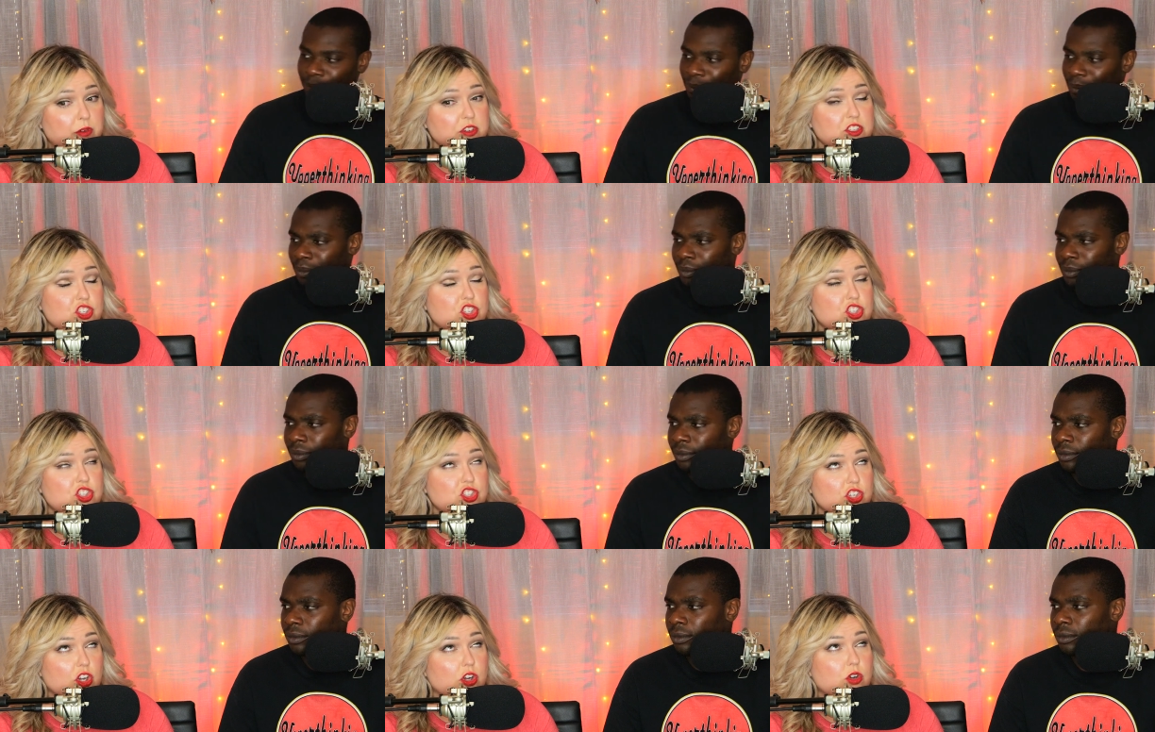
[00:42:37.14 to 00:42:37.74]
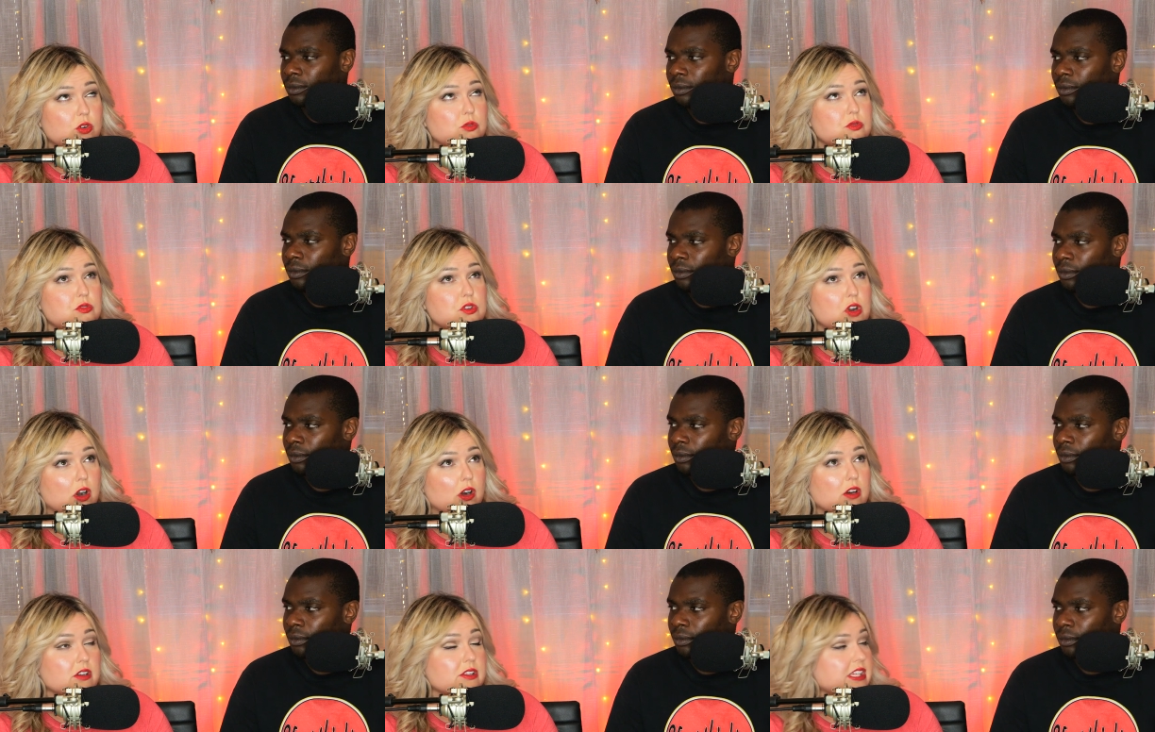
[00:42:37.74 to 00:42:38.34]
Speaker 1: was so
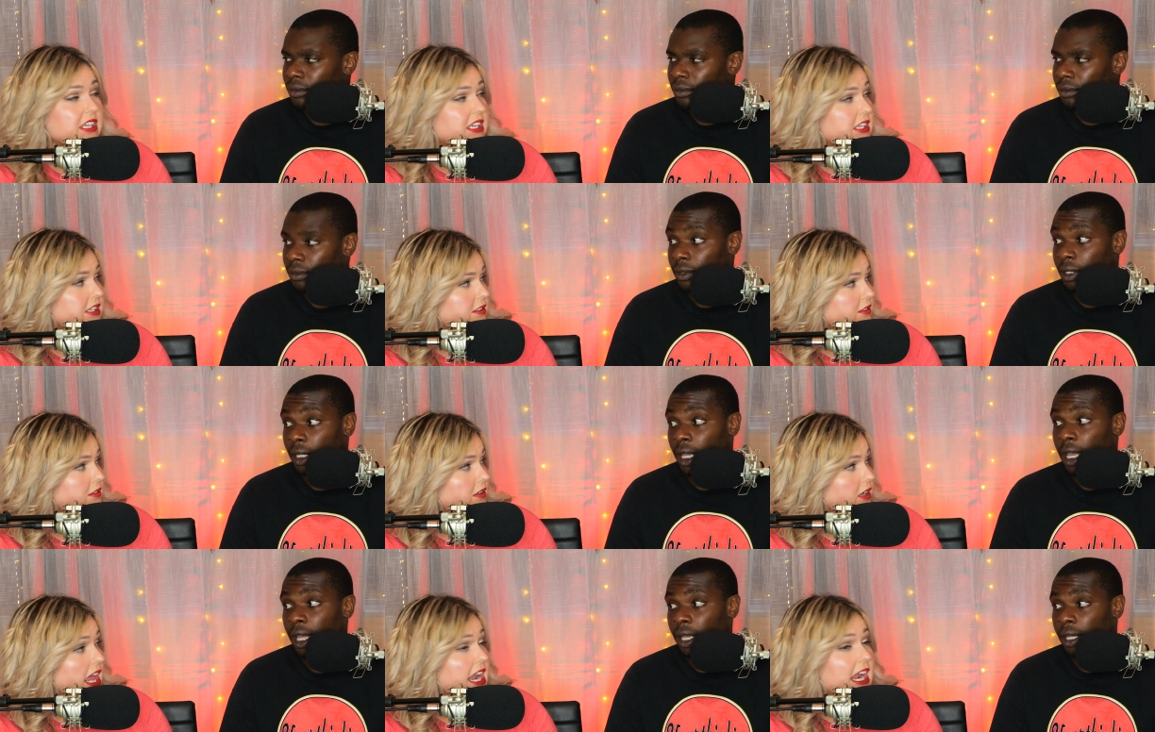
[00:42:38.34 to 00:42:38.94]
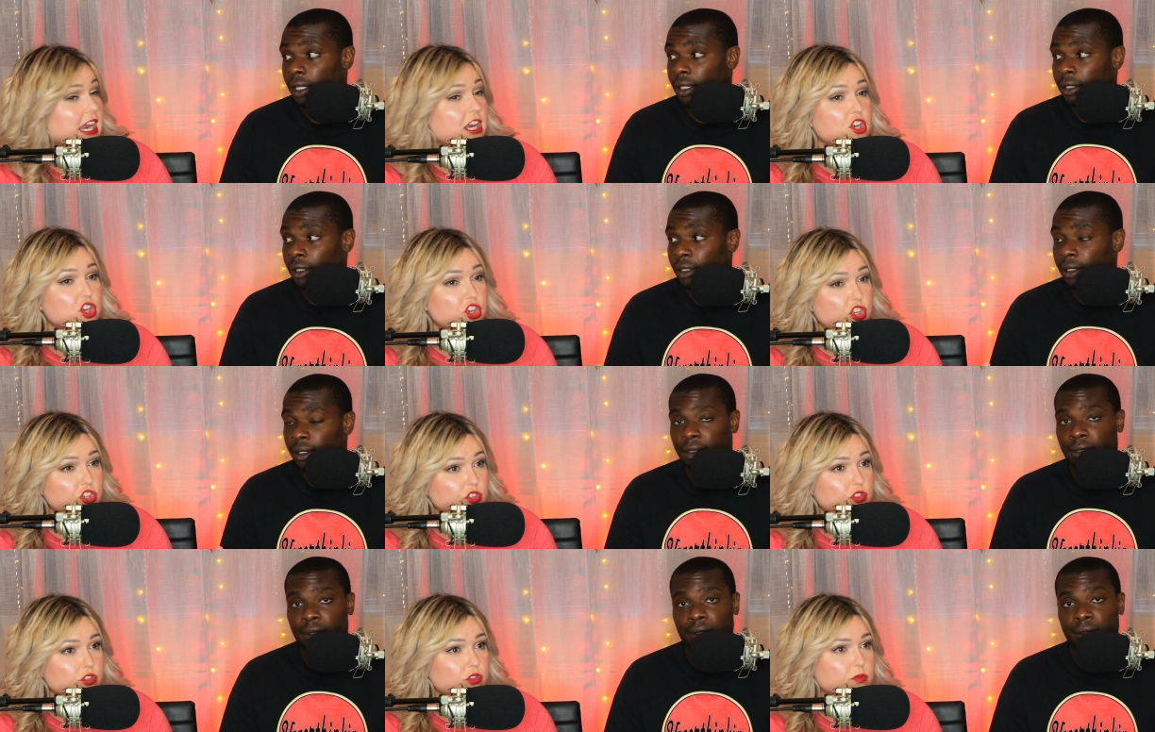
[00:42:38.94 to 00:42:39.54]
gnarly. Yeah. And I
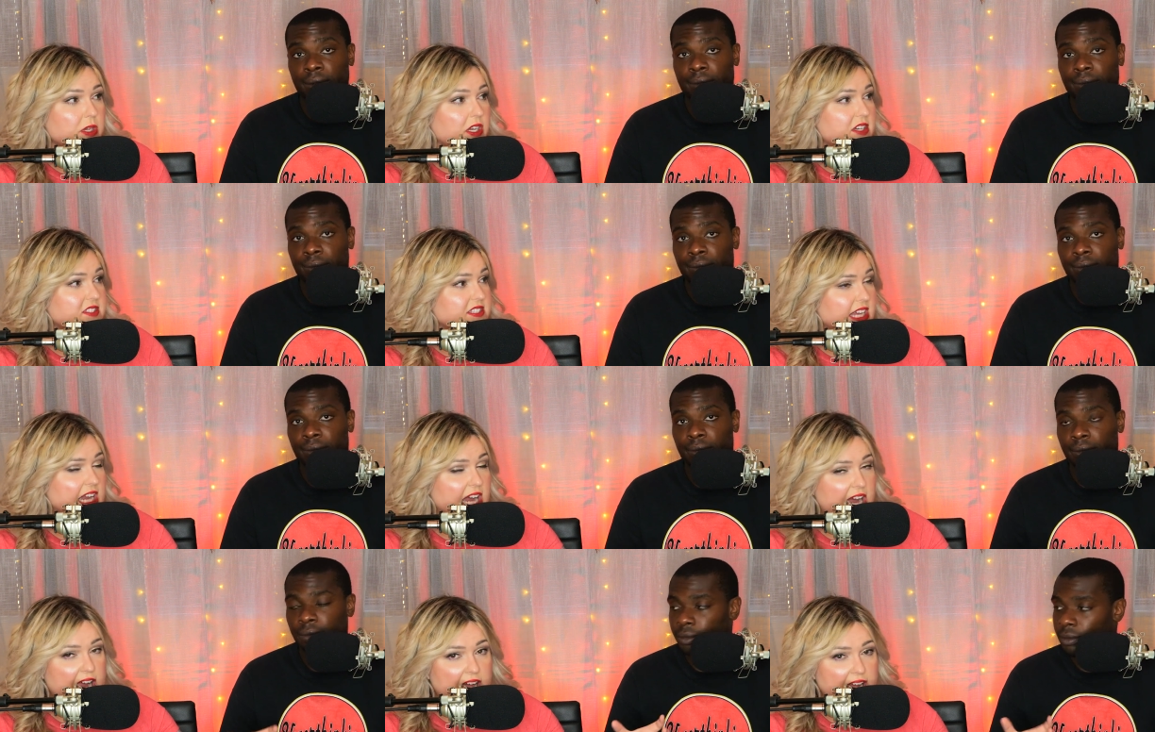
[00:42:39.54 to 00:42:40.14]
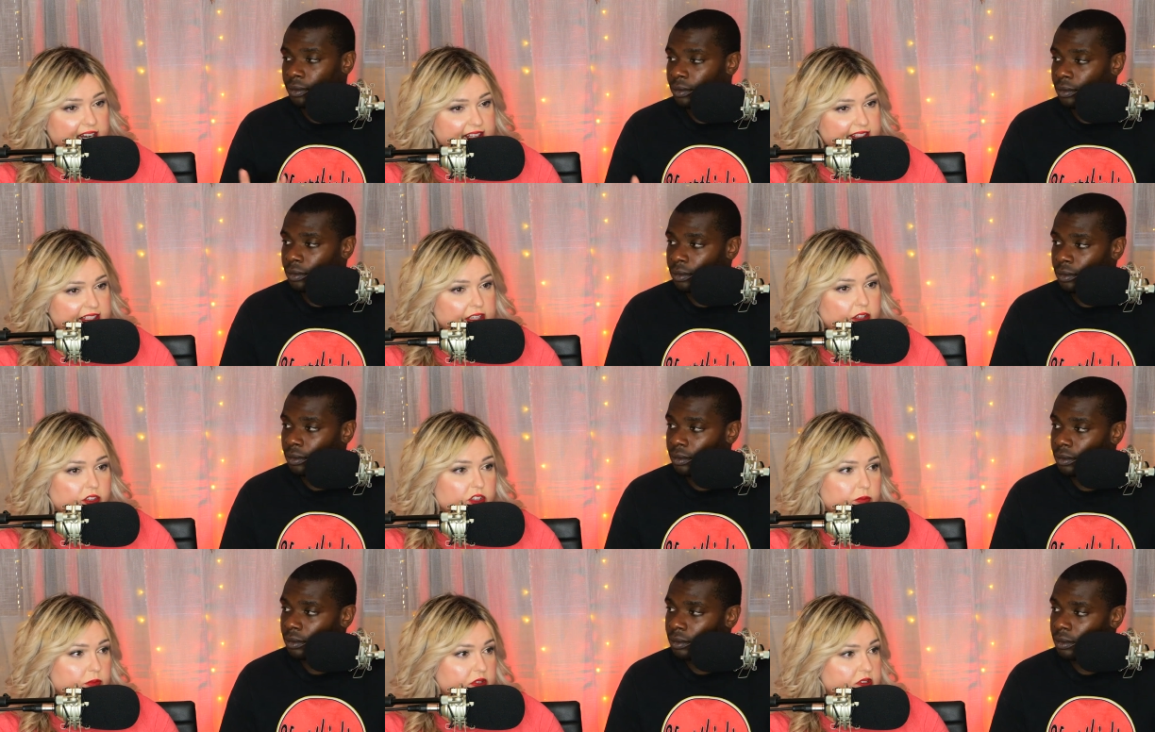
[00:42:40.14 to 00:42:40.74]
knew because I, I had a
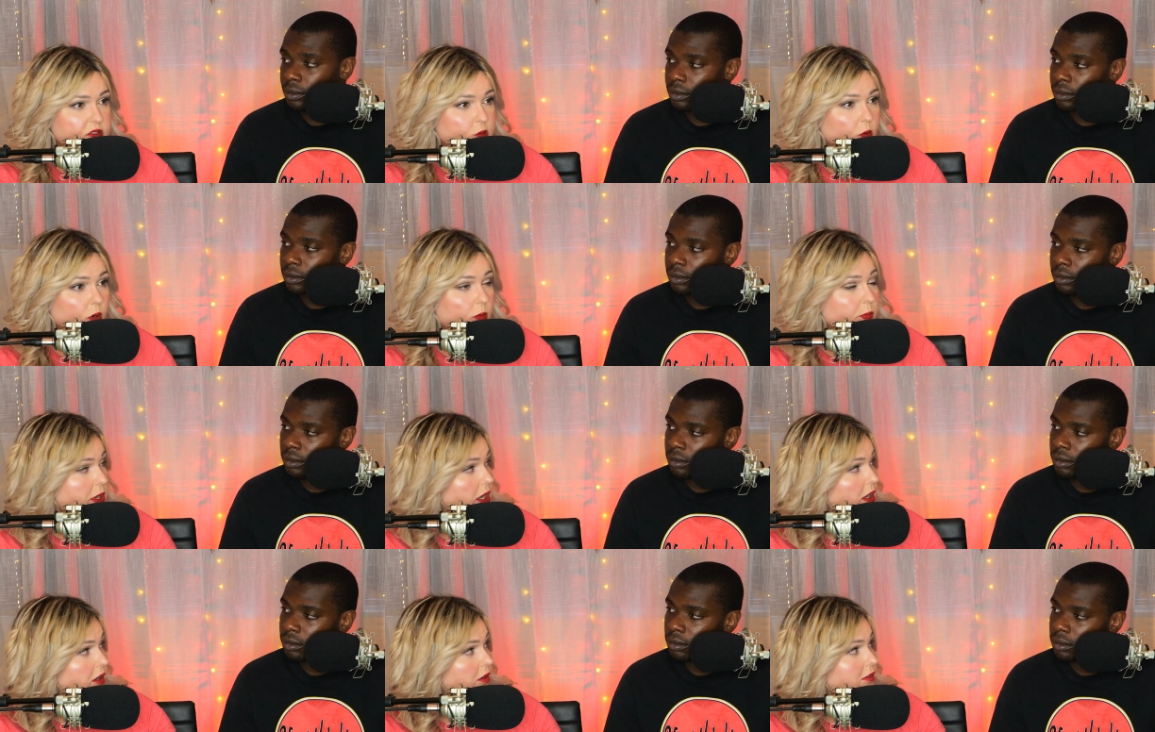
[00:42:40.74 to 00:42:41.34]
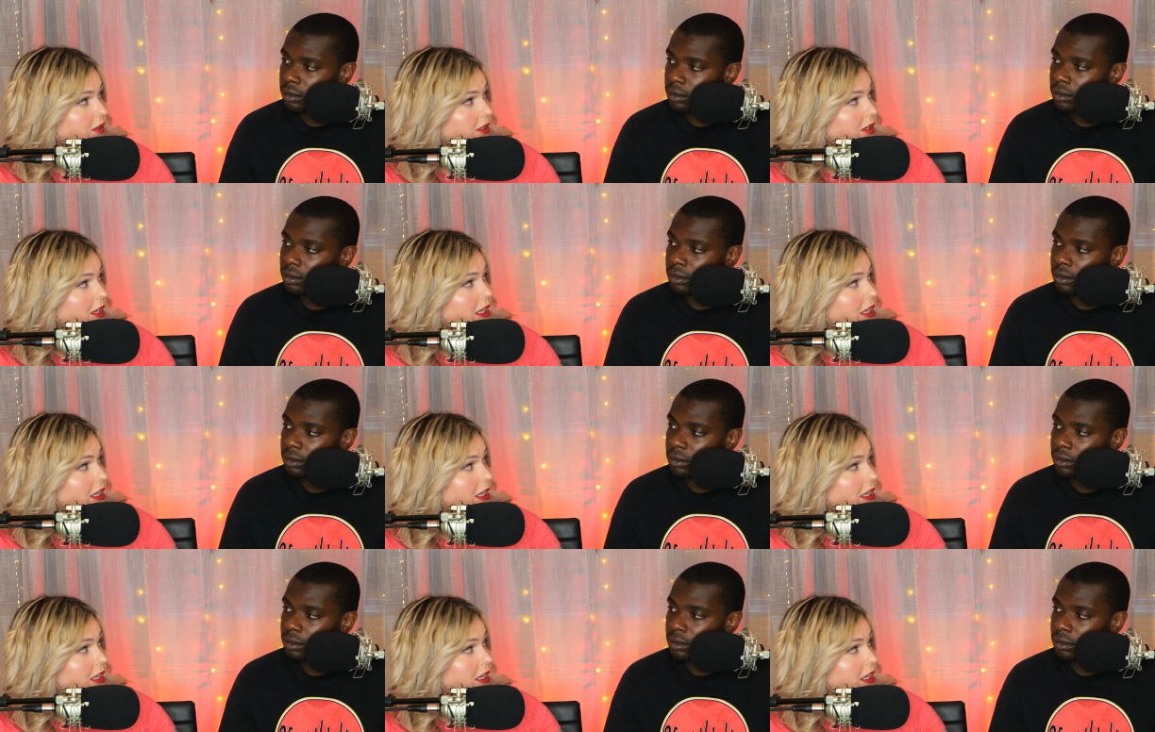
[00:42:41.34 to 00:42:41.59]
stellium in Scorpio.